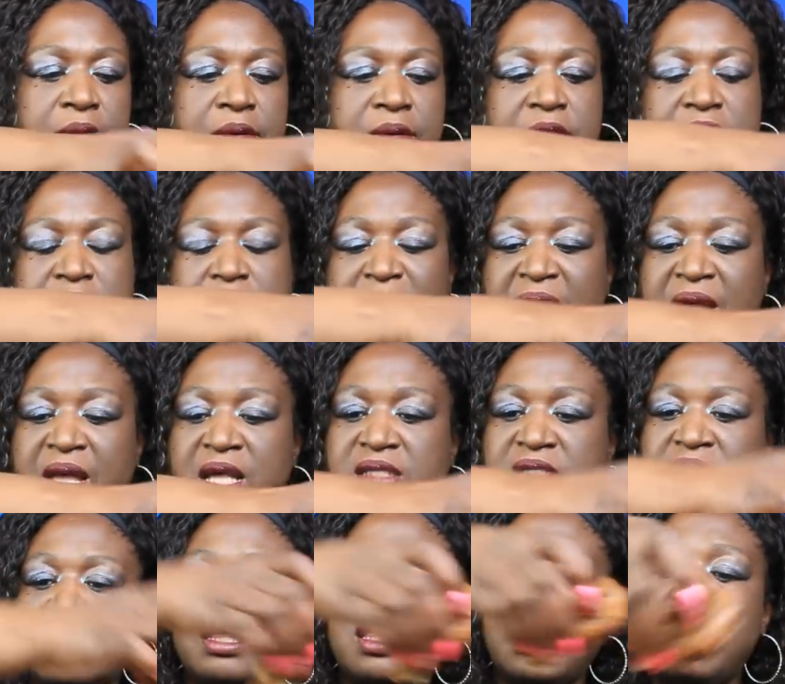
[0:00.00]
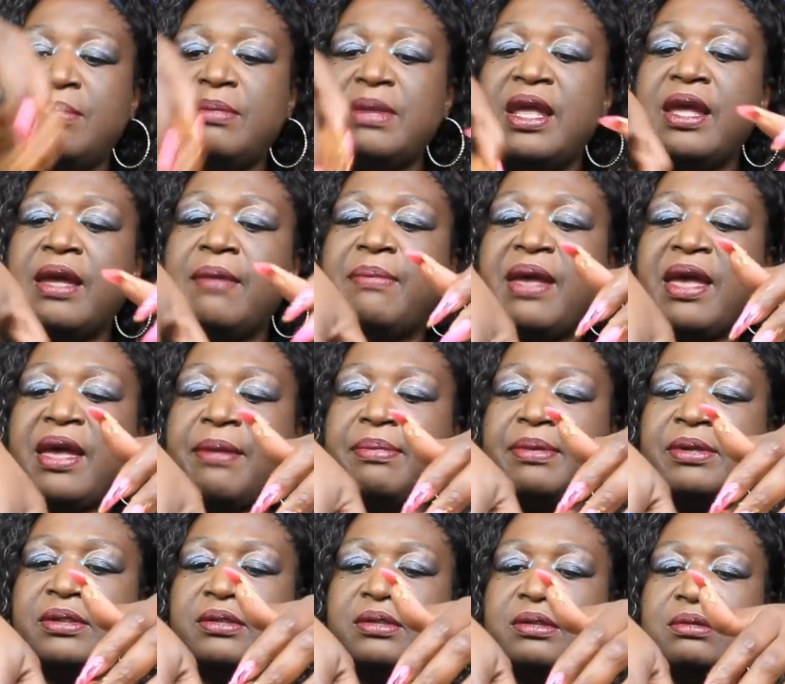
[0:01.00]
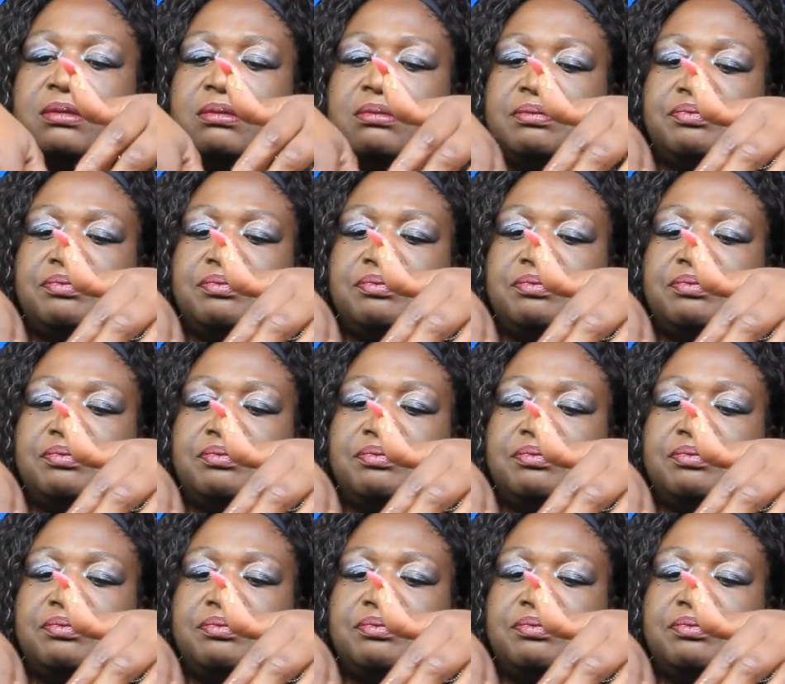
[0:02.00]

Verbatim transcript: Let's make us a thumbnail, babies.